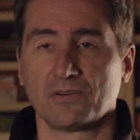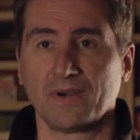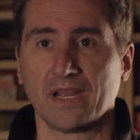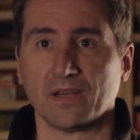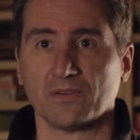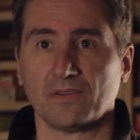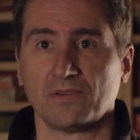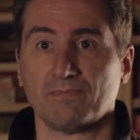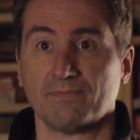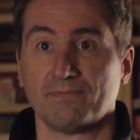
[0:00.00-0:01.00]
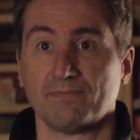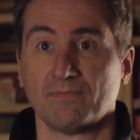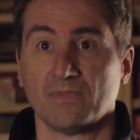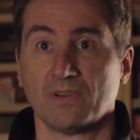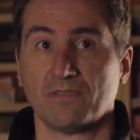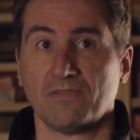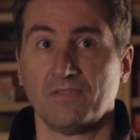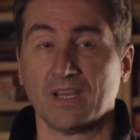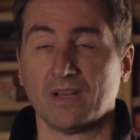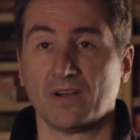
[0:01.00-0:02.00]
crayons
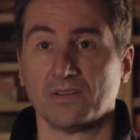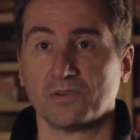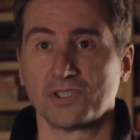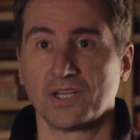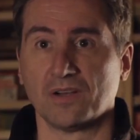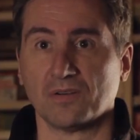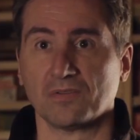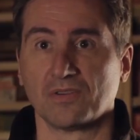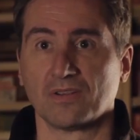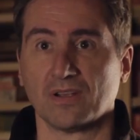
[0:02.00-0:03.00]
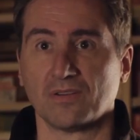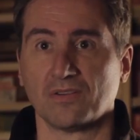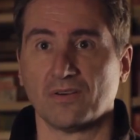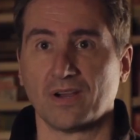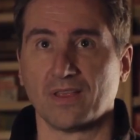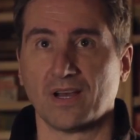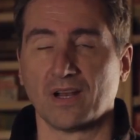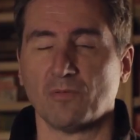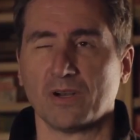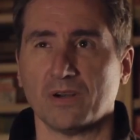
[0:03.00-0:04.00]
fit on those shelves. And so I
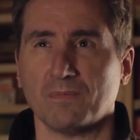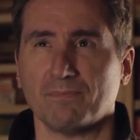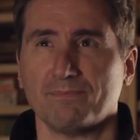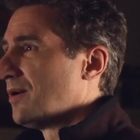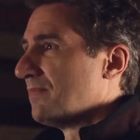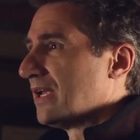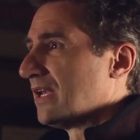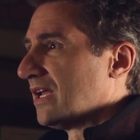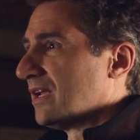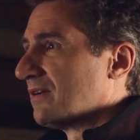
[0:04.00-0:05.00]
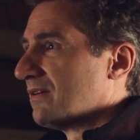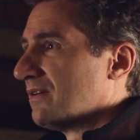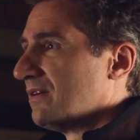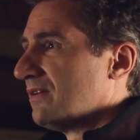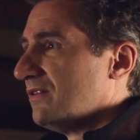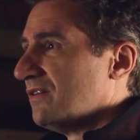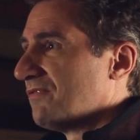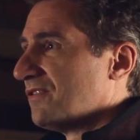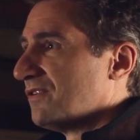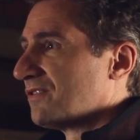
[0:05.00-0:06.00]
thought, I wondered how many
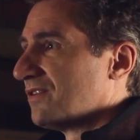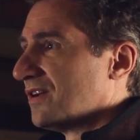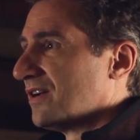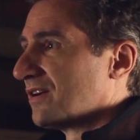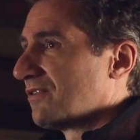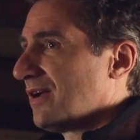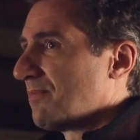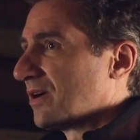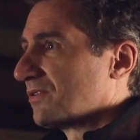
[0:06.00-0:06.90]
different uh, crayon